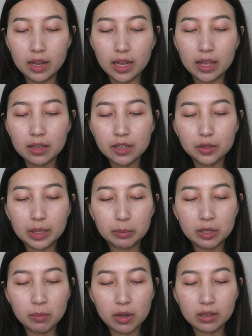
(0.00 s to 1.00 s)
in the
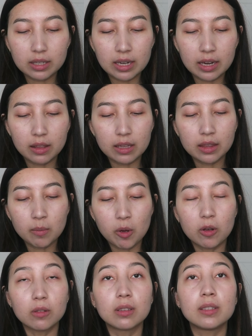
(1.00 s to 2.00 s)
description box and I let them
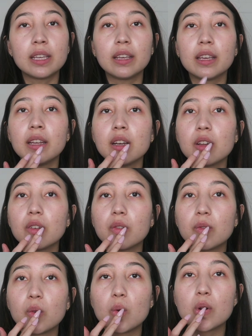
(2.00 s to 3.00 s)
all sink in
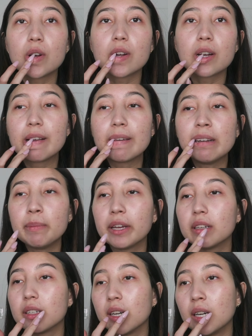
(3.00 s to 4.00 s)
for a good
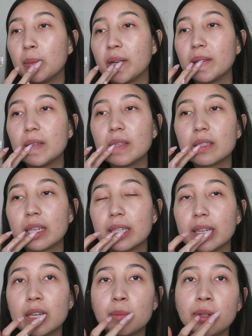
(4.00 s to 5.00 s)
amount of time, at least like
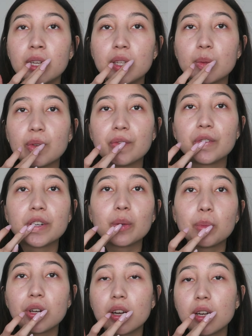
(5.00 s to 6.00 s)
10 minutes before you
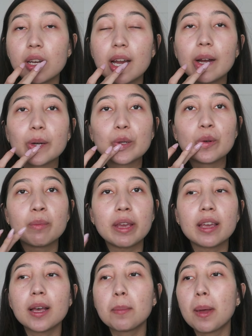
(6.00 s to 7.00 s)
put on actual
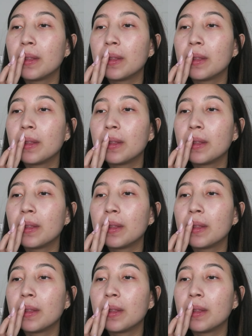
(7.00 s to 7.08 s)
makeup.